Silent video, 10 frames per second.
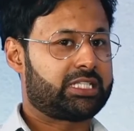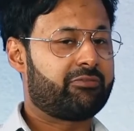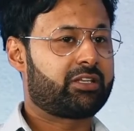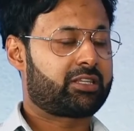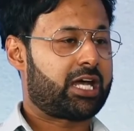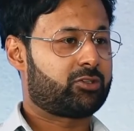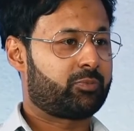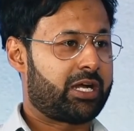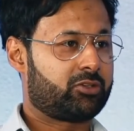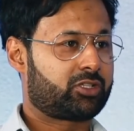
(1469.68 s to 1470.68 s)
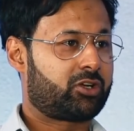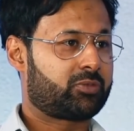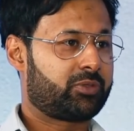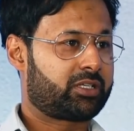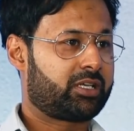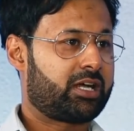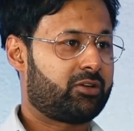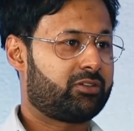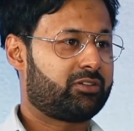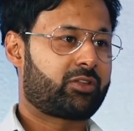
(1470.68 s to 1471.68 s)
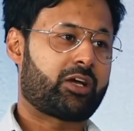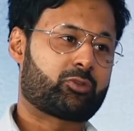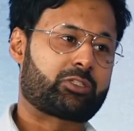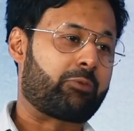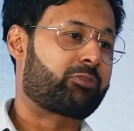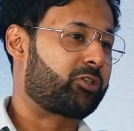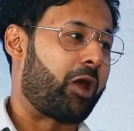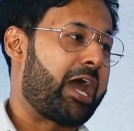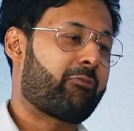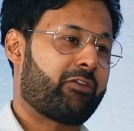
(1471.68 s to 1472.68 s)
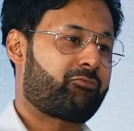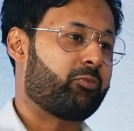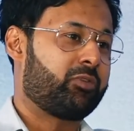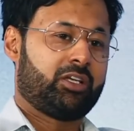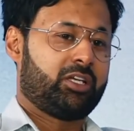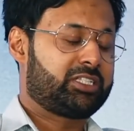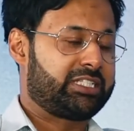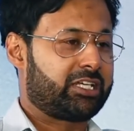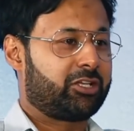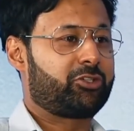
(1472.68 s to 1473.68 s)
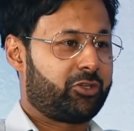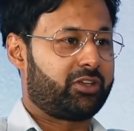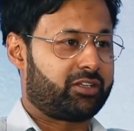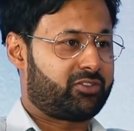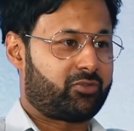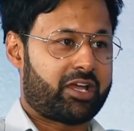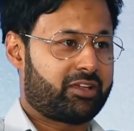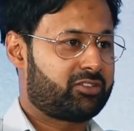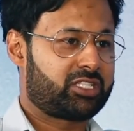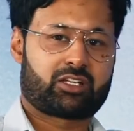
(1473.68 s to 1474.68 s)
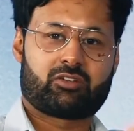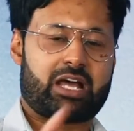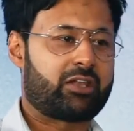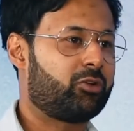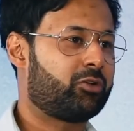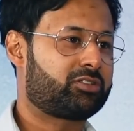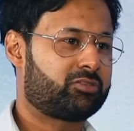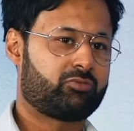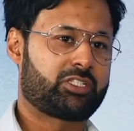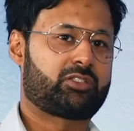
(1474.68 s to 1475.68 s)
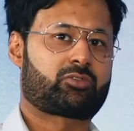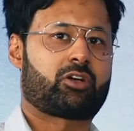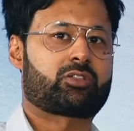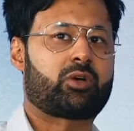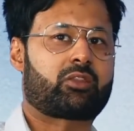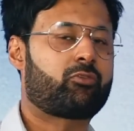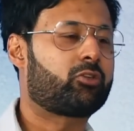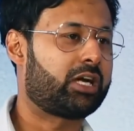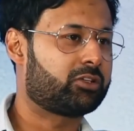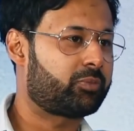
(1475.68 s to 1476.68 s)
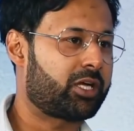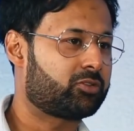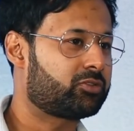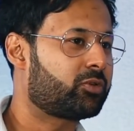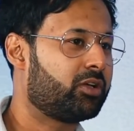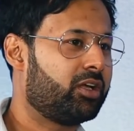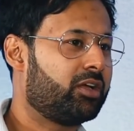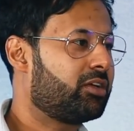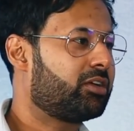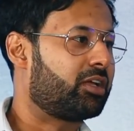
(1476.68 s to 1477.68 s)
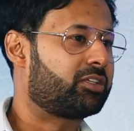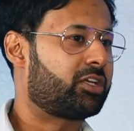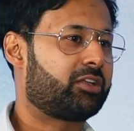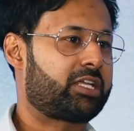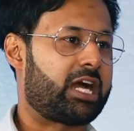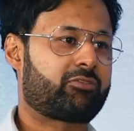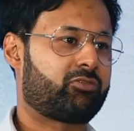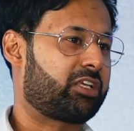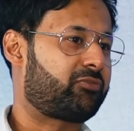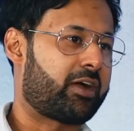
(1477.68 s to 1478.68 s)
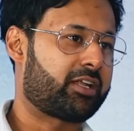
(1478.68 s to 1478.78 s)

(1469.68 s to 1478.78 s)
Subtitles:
season. £70,000 it cost me to kit out. So I went from single units, right? Single landlords, which is cost what, £4,000 for, and suddenly have to raise